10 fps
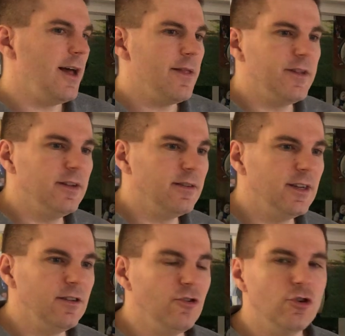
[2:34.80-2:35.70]
during the
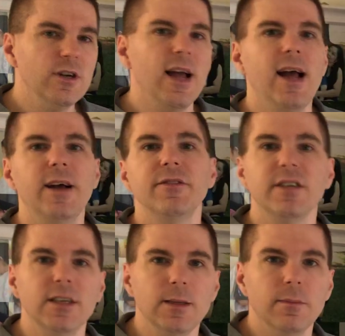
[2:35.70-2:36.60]
season you're going to have
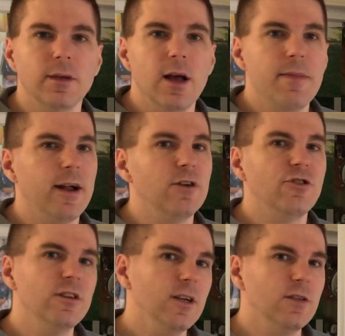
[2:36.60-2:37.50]
teams that are
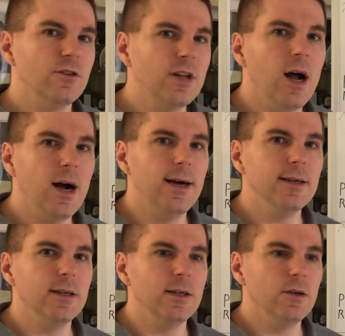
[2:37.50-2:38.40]
just like they're
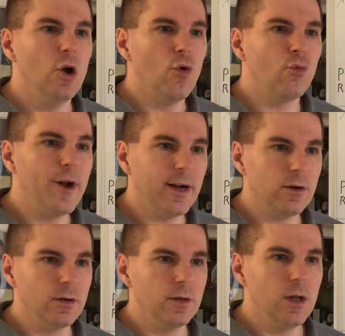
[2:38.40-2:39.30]
tied in
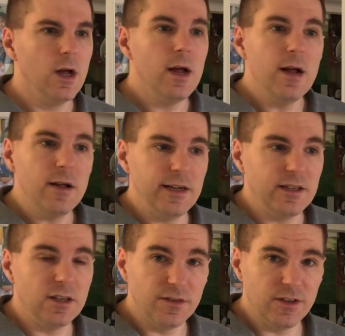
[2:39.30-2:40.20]
record in
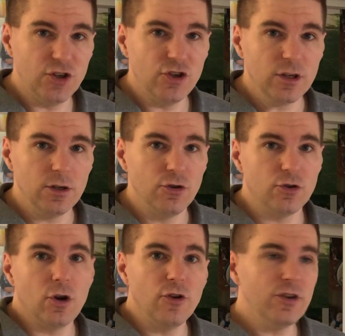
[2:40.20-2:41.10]
the division.
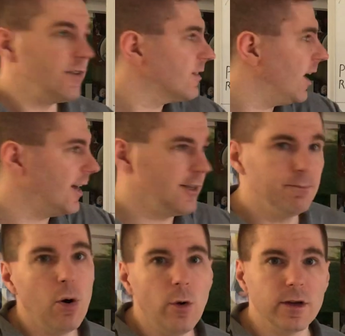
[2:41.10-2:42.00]
You're also going to have tied in
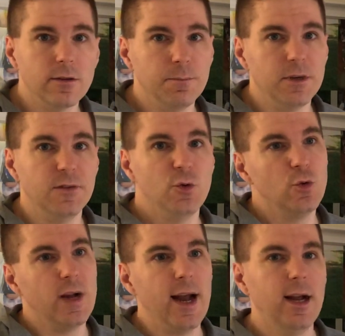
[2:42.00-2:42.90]
points, but if you
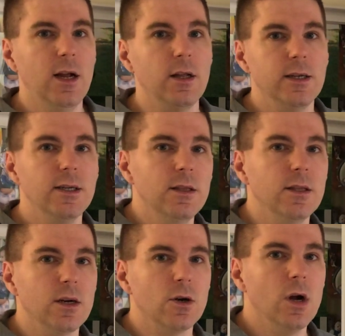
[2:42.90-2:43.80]
calculate in
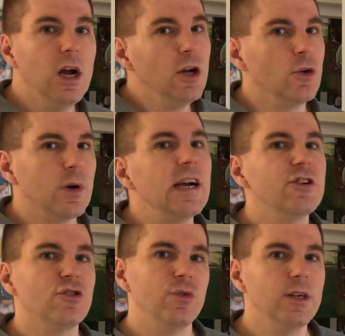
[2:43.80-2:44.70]
there your
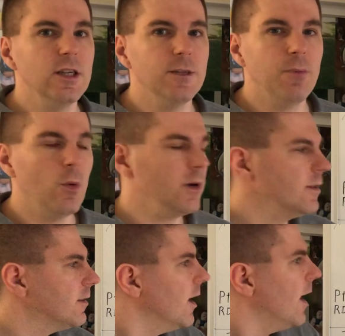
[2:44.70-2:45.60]
extra innings
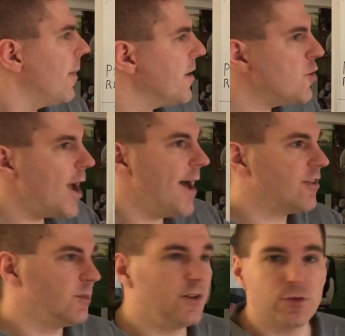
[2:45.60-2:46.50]
points, then you have
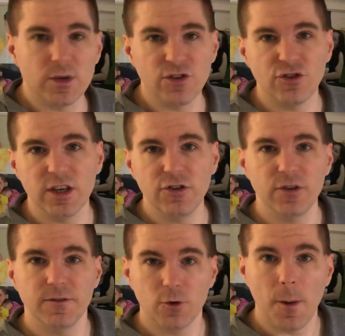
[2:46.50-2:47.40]
some
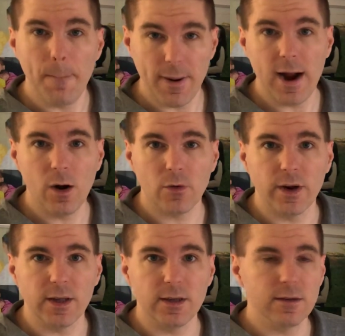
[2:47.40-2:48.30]
differentiation for power
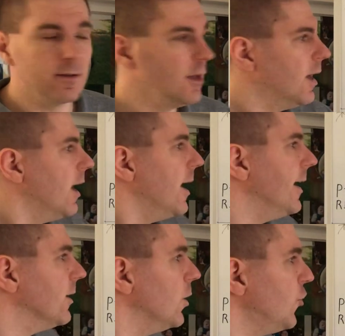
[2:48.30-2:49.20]
rankings.
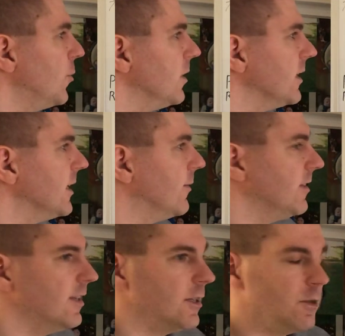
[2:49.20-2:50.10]
And ultimately,
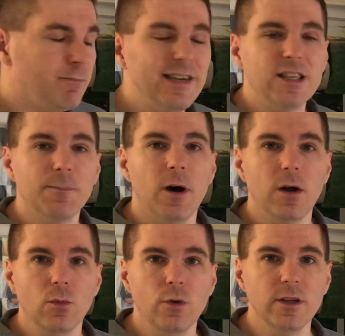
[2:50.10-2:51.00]
everything is based
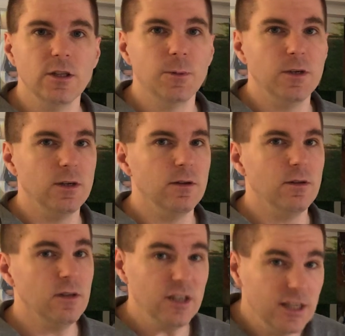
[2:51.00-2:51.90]
upon wins, because
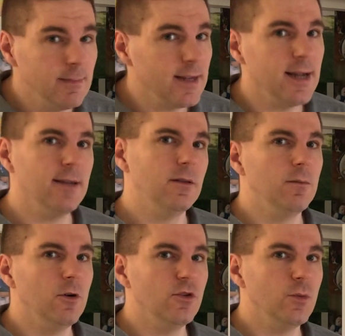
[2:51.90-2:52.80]
the team that has the
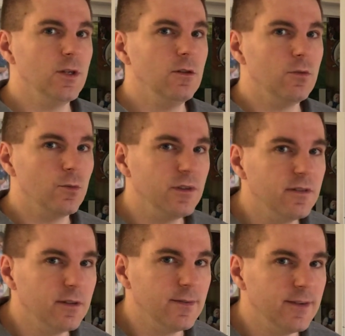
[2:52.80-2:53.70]
most wins wins
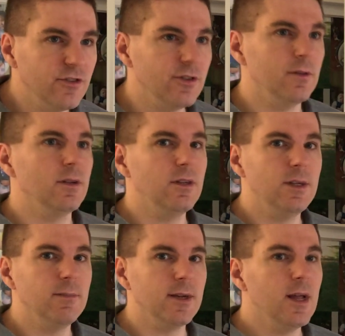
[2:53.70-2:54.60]
the division. The
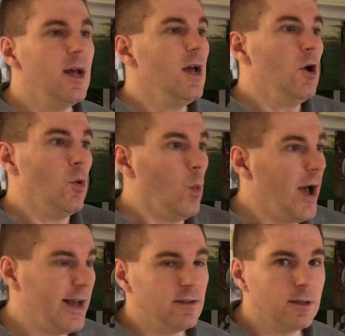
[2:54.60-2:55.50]
team that
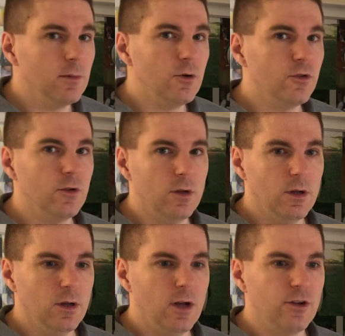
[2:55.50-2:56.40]
has
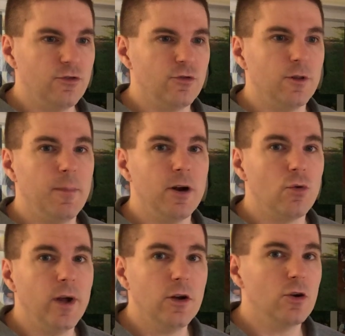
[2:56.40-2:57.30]
the better
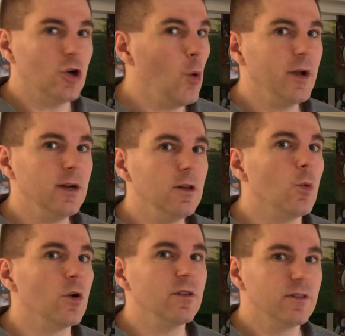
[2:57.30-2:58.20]
record going into the
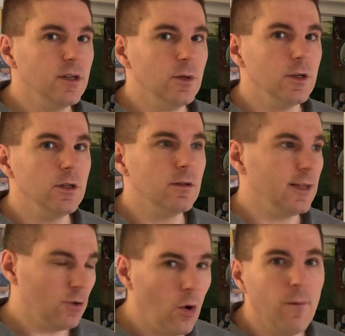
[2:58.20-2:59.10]
World Series
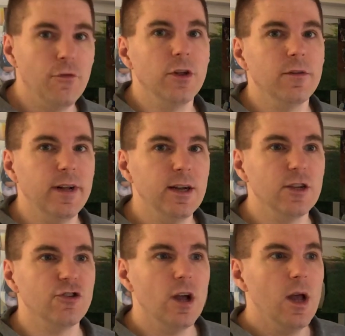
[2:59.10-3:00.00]
gets home field
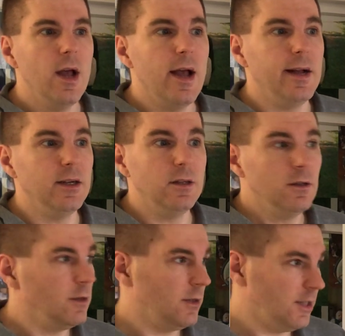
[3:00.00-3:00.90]
advantage, and
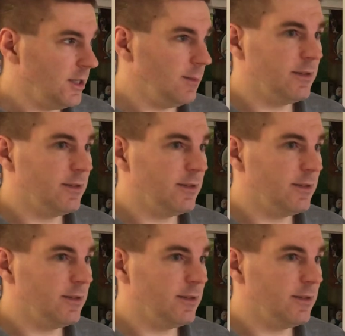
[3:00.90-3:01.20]
the teams